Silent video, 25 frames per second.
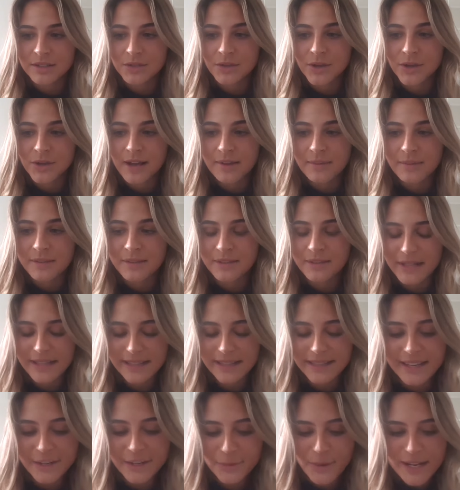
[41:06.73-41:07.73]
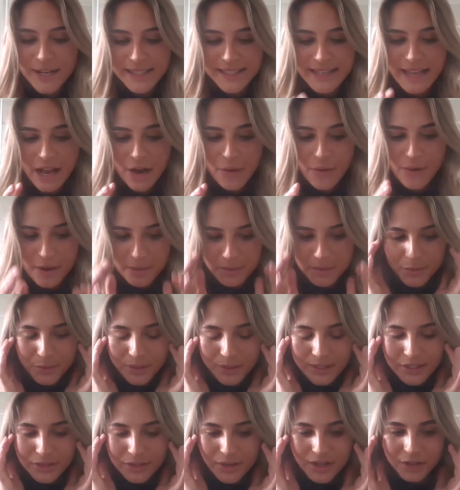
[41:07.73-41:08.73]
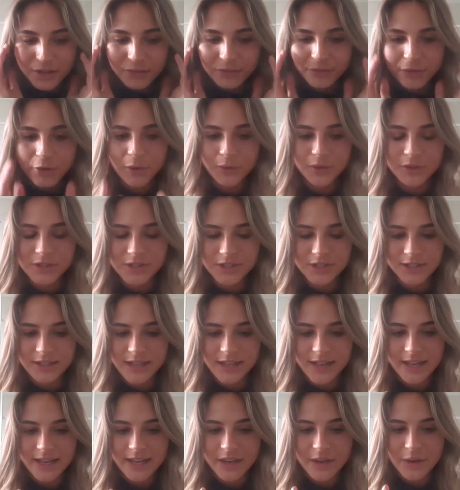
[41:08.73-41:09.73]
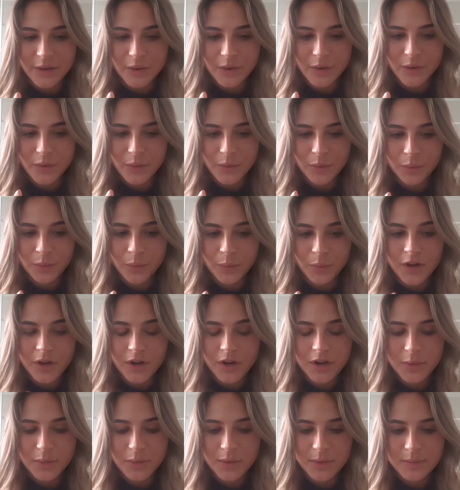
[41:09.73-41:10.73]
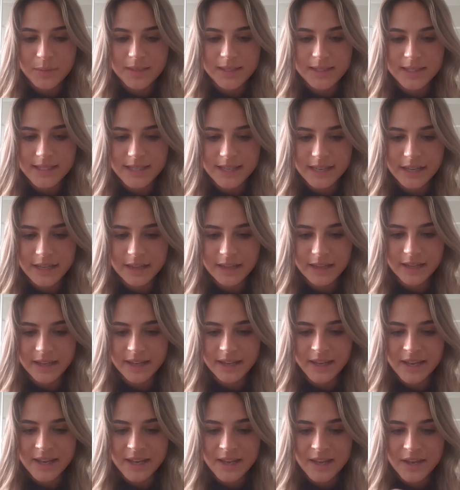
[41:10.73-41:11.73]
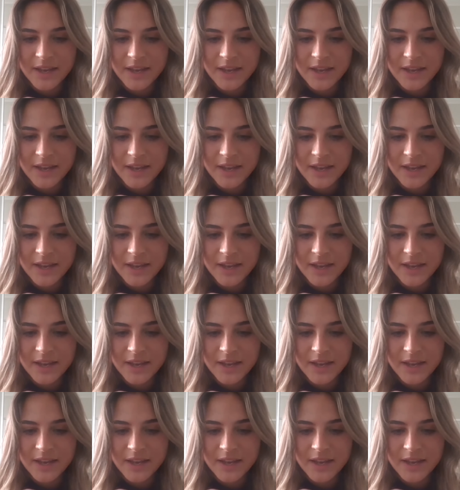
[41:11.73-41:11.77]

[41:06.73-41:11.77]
So I'm uh, like right now, I'm really trying to focus on like, what are we missing? Like,